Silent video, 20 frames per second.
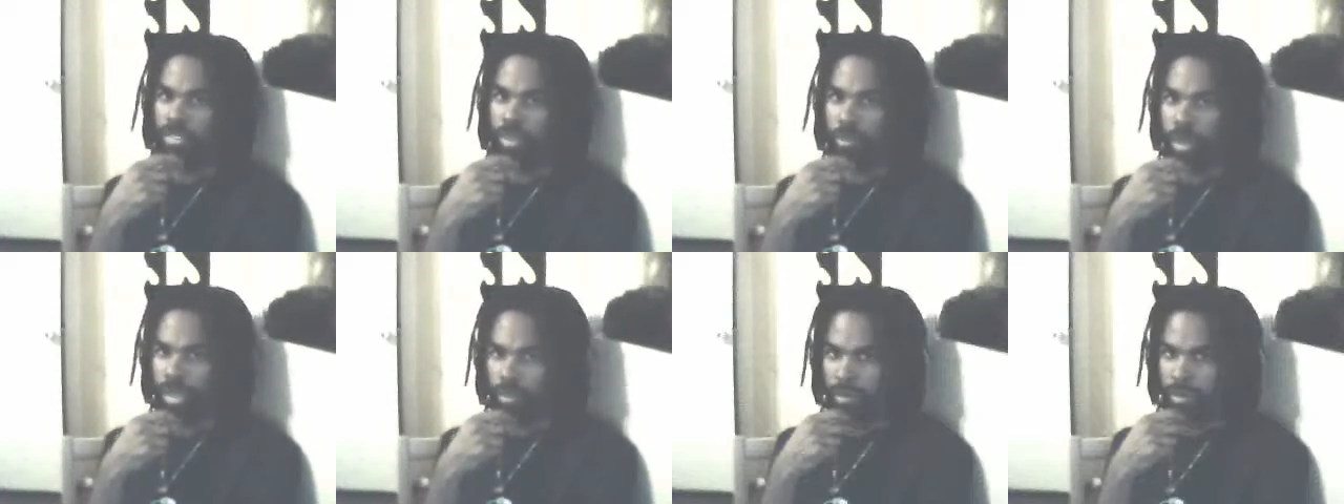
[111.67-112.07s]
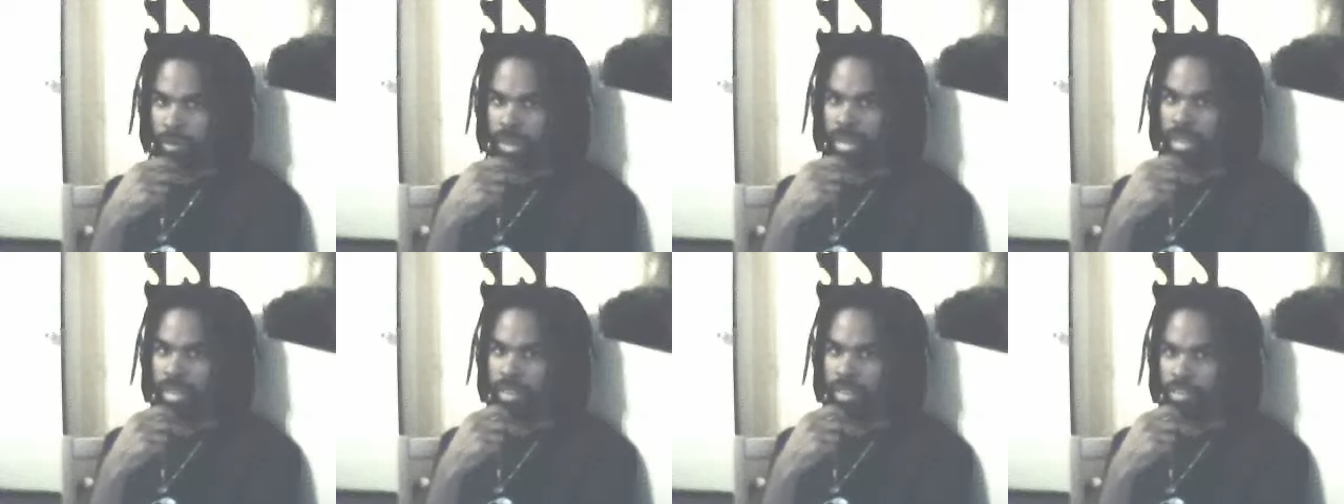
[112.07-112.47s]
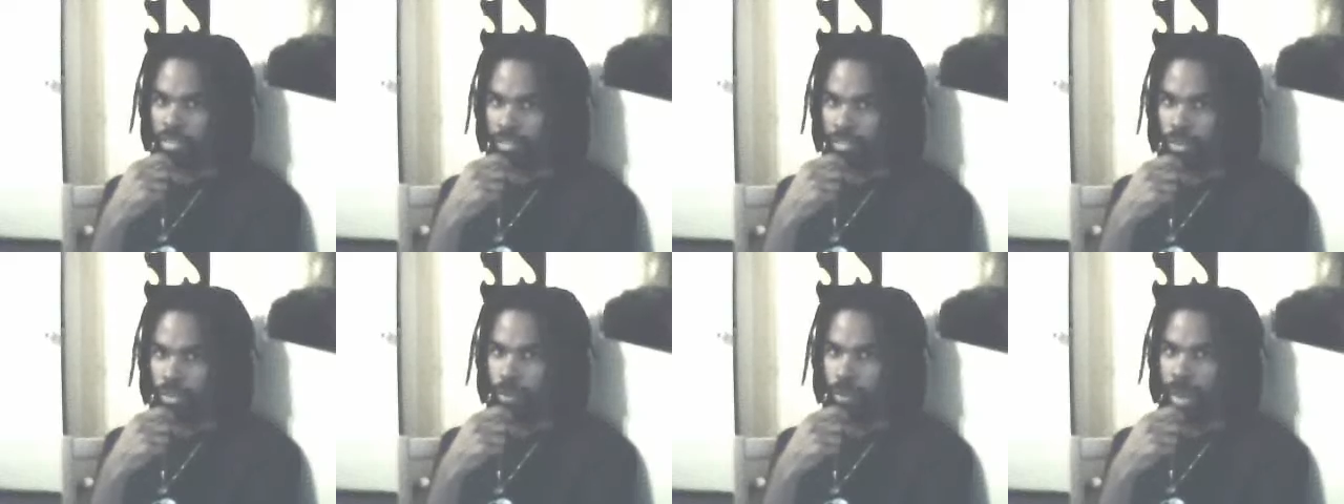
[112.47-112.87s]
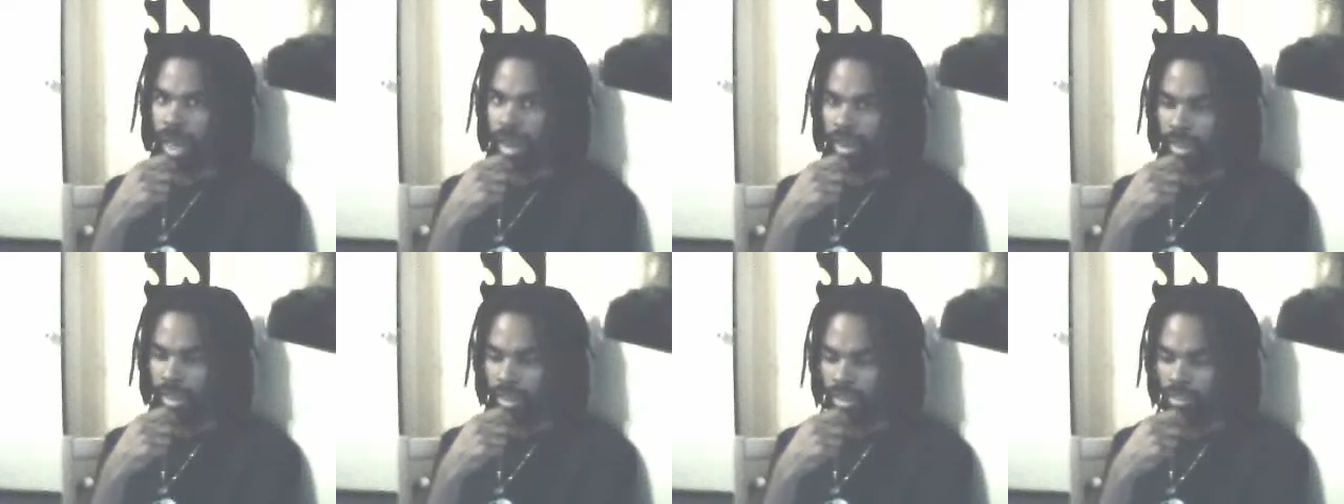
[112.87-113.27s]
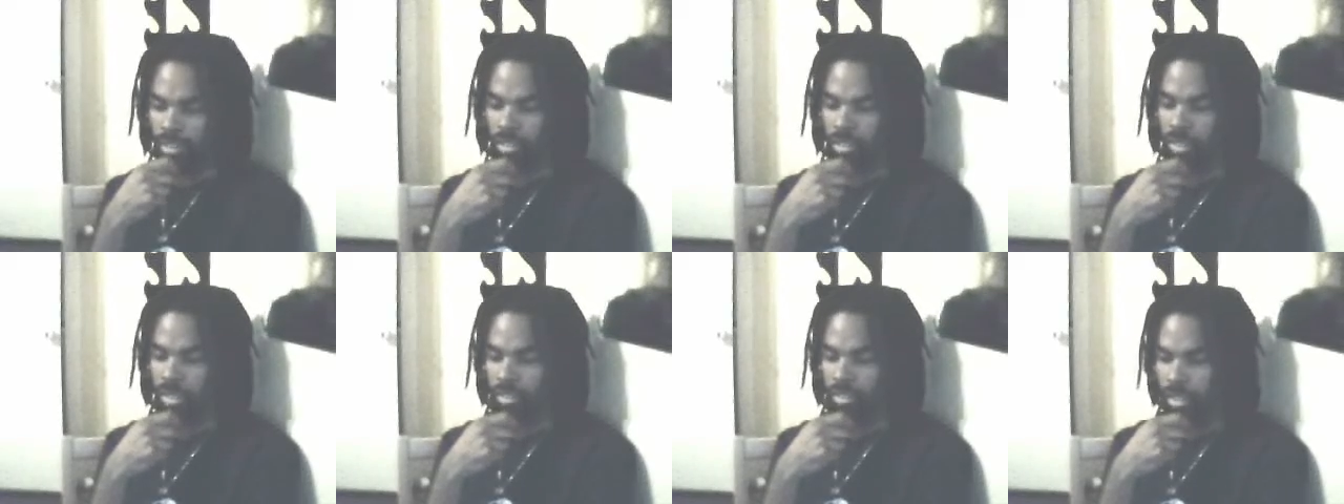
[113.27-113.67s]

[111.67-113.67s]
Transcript: about the minidisc format and its units